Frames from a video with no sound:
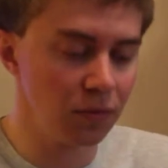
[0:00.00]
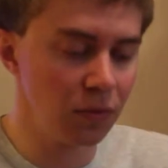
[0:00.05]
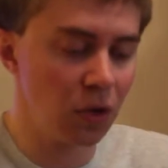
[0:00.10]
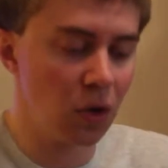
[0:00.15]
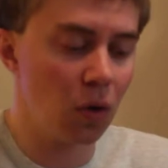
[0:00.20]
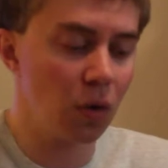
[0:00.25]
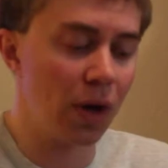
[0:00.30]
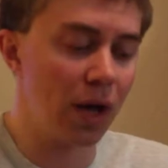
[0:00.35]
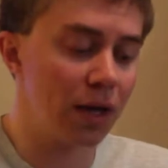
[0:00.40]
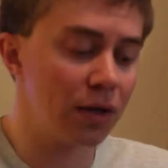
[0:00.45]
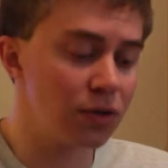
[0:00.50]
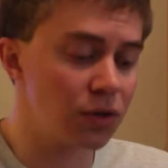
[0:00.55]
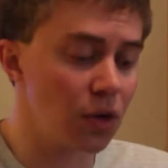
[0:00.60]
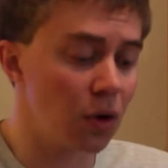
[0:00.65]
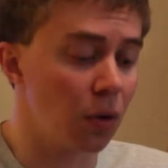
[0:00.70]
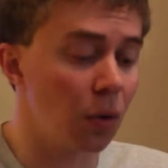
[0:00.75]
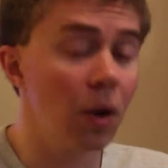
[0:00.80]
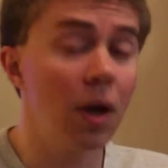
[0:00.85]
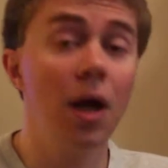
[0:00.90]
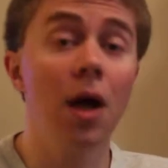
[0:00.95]
Okay,
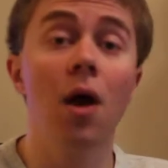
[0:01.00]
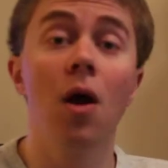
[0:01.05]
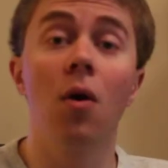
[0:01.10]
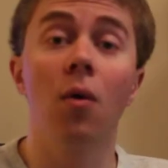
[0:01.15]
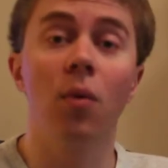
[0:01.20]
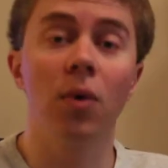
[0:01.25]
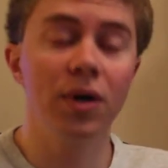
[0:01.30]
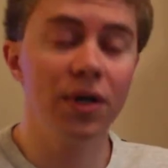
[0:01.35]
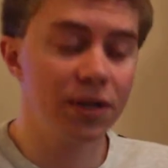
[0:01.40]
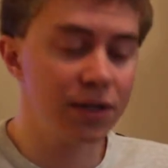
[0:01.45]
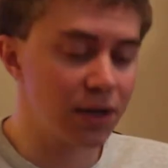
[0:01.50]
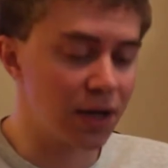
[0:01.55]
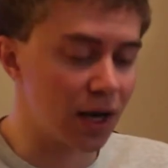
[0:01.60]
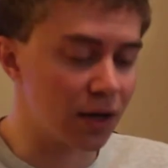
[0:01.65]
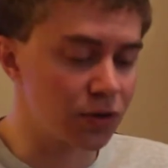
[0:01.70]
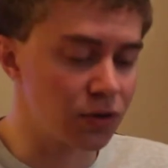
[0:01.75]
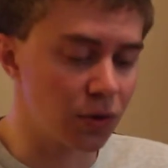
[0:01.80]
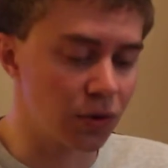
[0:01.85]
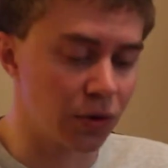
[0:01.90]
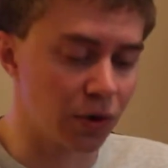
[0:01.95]
so what is an
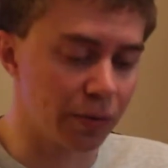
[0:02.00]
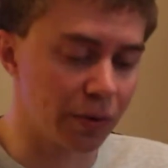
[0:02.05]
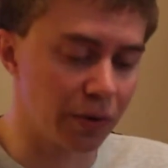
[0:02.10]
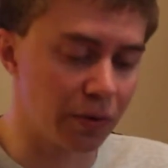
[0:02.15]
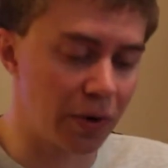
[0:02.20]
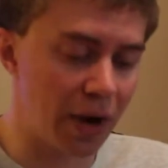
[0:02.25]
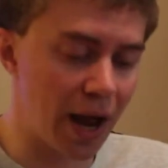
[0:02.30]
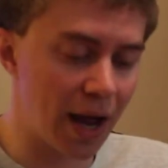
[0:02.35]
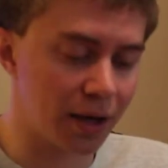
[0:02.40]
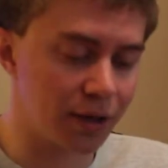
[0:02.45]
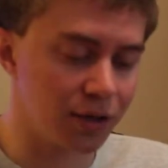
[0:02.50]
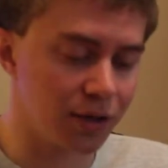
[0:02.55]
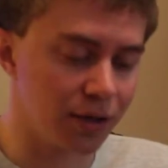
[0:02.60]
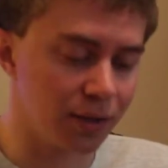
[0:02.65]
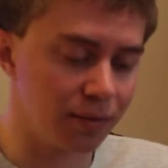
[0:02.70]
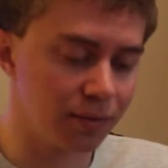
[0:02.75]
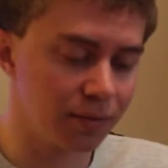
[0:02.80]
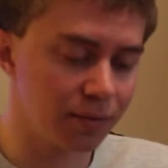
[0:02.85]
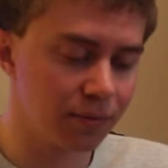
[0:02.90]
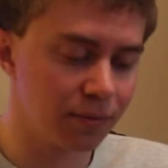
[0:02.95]
exothermic
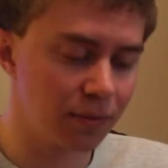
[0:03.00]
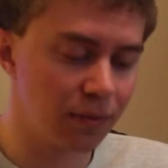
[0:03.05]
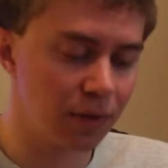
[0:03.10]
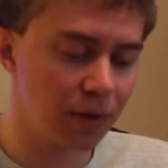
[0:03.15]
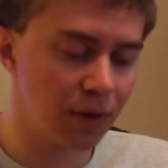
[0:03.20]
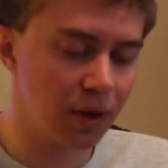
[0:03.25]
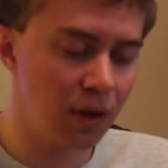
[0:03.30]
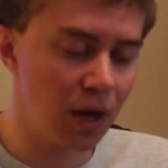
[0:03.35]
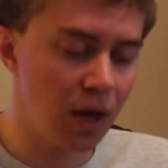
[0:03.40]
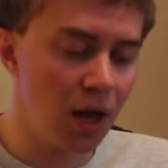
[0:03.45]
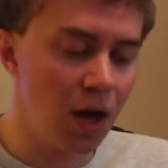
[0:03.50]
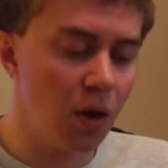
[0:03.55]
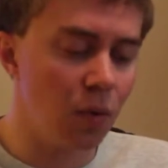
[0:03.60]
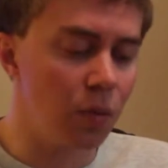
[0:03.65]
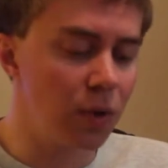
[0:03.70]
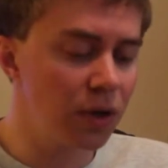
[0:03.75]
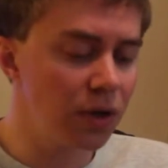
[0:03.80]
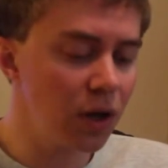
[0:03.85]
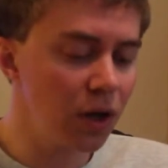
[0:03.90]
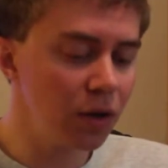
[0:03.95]
reaction?
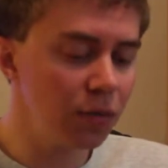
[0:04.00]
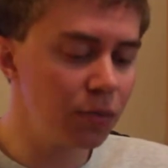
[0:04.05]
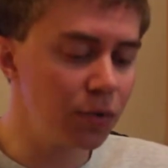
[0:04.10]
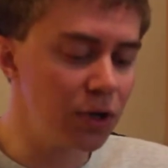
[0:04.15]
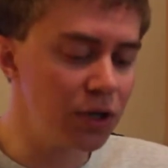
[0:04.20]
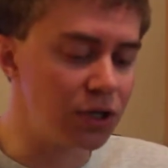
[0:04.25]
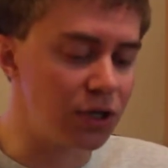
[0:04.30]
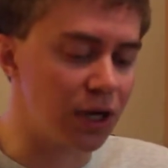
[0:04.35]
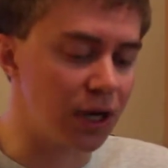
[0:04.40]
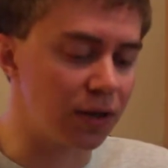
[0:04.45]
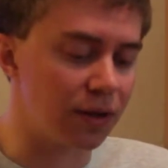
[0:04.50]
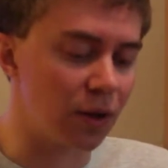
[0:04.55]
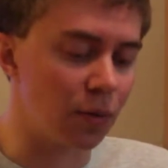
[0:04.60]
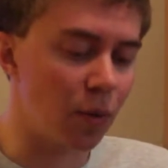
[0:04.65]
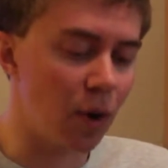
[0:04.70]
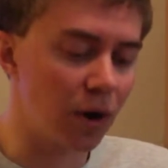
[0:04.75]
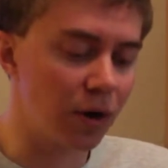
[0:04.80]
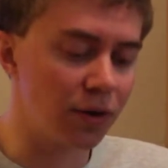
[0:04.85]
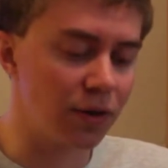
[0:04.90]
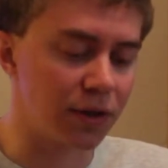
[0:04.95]
We can all appreciate that
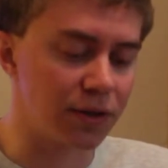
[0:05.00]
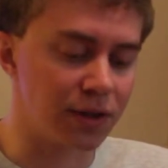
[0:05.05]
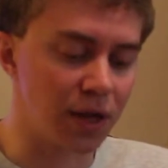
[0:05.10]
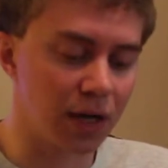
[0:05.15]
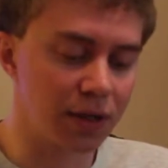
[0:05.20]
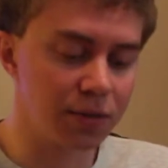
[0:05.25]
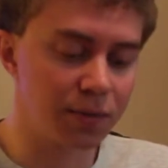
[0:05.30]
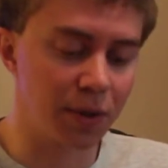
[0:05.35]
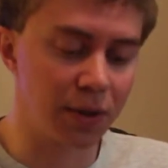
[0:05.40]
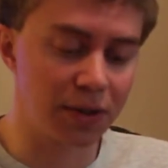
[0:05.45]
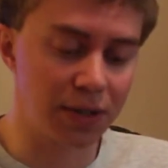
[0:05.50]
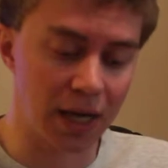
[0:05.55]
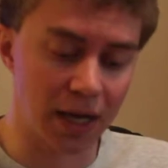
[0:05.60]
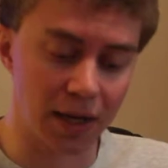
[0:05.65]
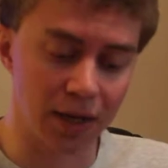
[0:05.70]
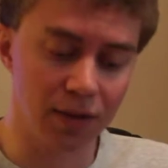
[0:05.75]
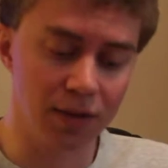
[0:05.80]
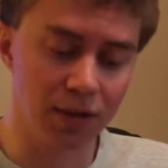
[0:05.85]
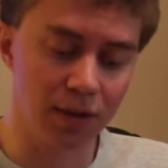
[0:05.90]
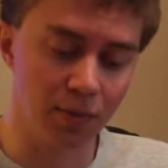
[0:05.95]
water does not
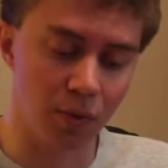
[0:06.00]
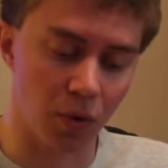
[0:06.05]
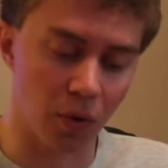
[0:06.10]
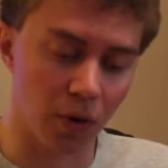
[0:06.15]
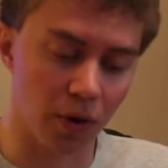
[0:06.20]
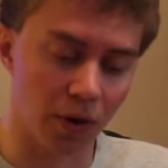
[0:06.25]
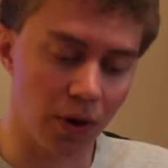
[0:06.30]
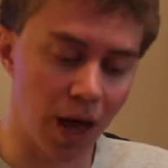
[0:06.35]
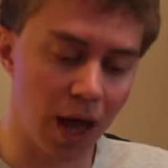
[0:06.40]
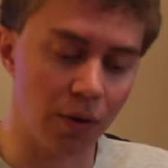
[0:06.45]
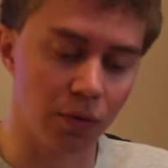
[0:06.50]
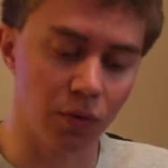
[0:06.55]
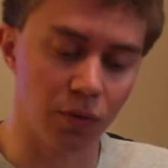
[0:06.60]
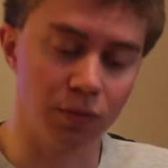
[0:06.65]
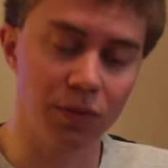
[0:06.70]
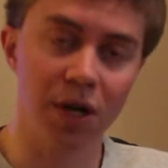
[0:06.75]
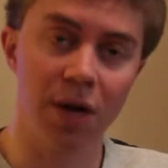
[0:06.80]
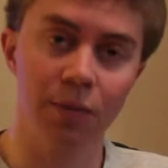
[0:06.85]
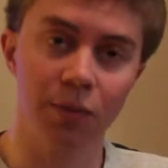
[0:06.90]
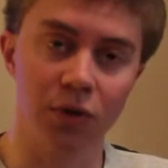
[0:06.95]
spontaneously boil at room
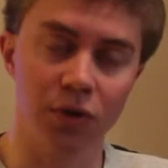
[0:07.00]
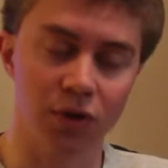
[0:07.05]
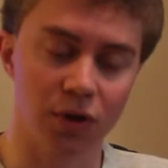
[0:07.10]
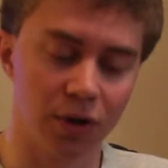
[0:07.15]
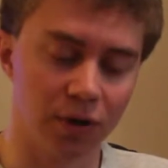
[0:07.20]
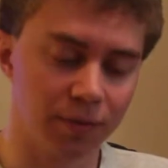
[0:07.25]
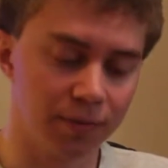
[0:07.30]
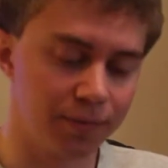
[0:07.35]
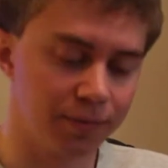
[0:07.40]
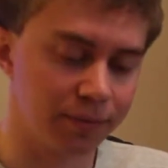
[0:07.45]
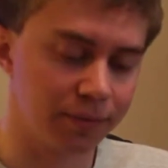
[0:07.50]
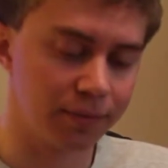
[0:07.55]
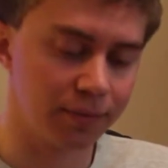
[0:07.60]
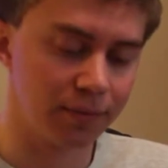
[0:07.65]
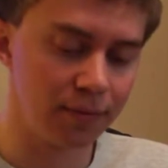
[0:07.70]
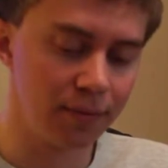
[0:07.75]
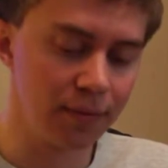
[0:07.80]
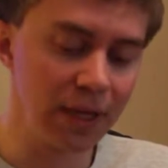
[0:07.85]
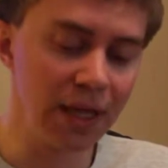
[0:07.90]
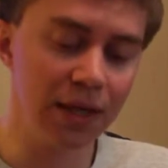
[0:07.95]
temperature.
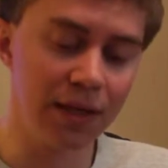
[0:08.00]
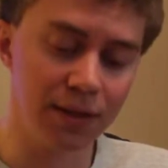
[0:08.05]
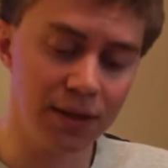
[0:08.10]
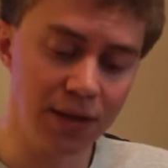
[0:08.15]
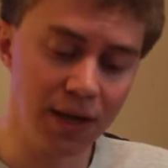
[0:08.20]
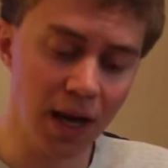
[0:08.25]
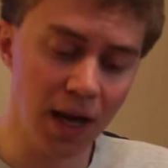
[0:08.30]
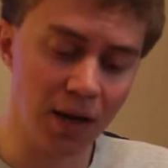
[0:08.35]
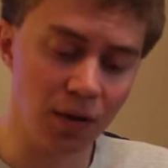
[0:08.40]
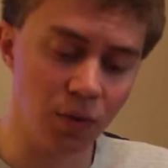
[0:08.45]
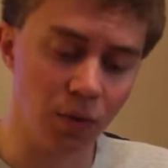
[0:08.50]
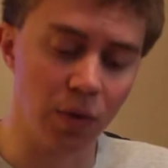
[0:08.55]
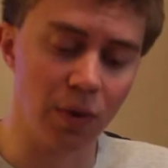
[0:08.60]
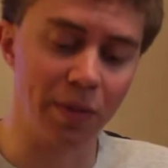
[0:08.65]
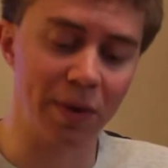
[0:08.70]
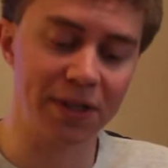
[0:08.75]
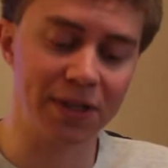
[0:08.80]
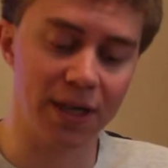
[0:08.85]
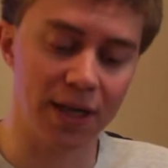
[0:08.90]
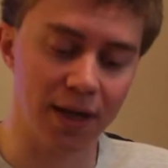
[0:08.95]
Instead, we
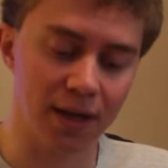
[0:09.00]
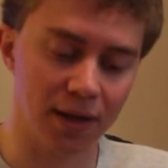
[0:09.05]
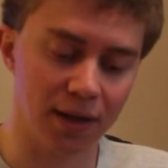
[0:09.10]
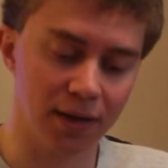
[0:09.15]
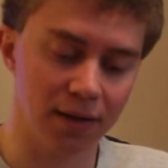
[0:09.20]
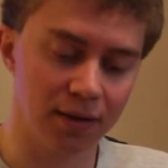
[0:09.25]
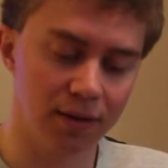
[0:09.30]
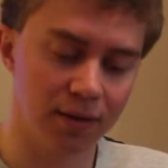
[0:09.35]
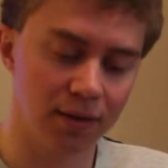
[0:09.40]
must heat it.